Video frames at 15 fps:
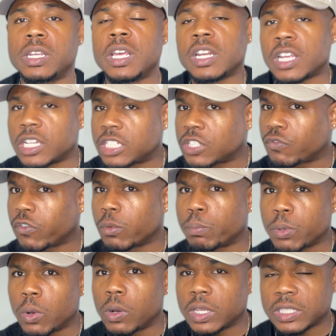This is for
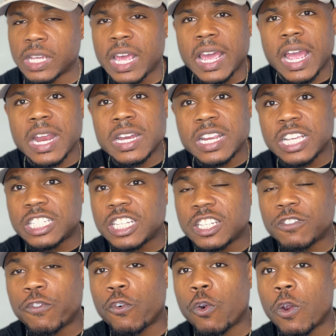bullies, and this is
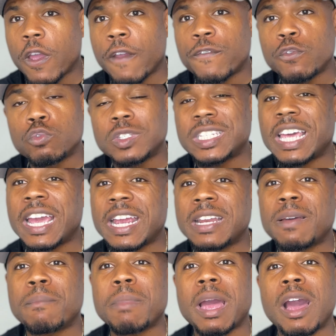for if you're taking
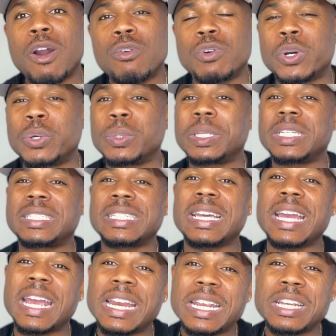them out on these
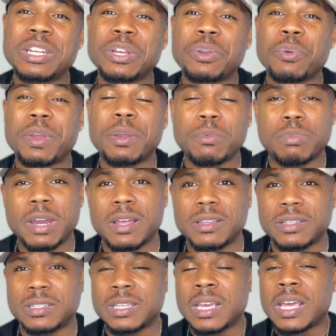80-degree
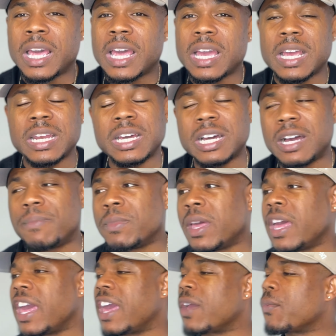weathers and up.
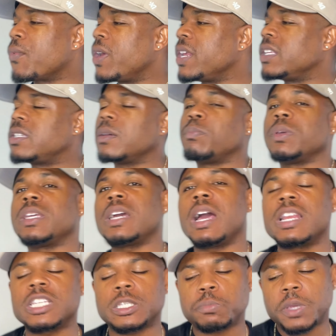And really, to be
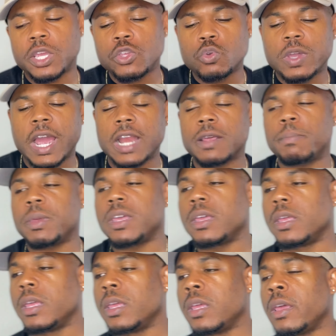honest, man, you gotta
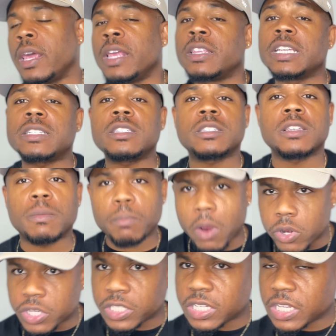be. This is an
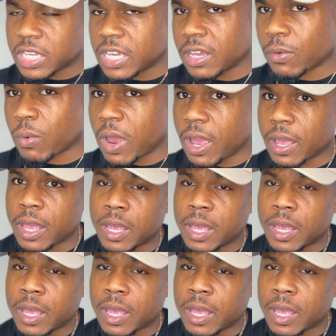emergency kit, right?